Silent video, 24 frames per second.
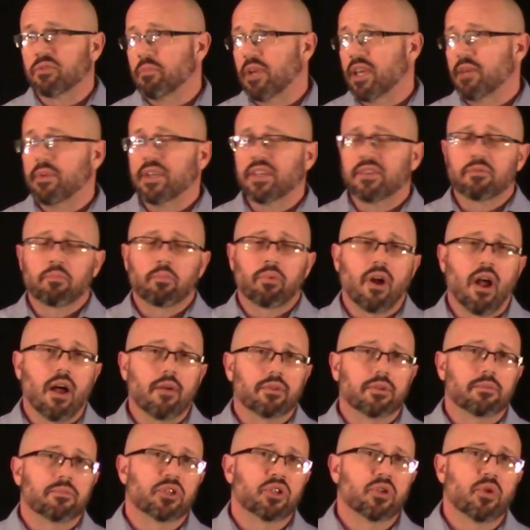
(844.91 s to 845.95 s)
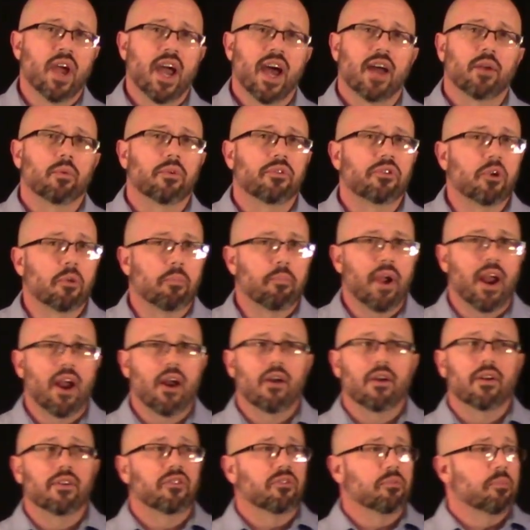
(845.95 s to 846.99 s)
Maybe it's problems you had with your
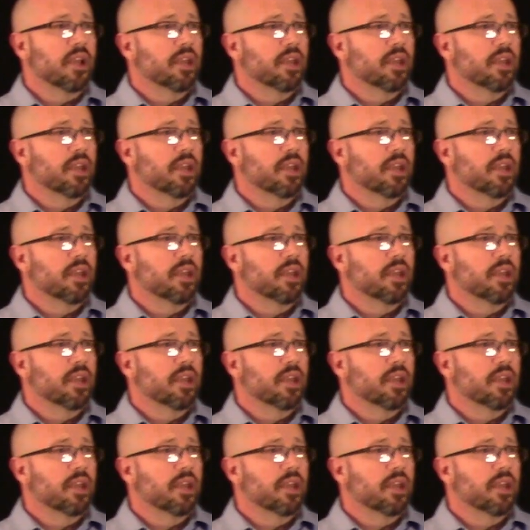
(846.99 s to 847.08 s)
parents.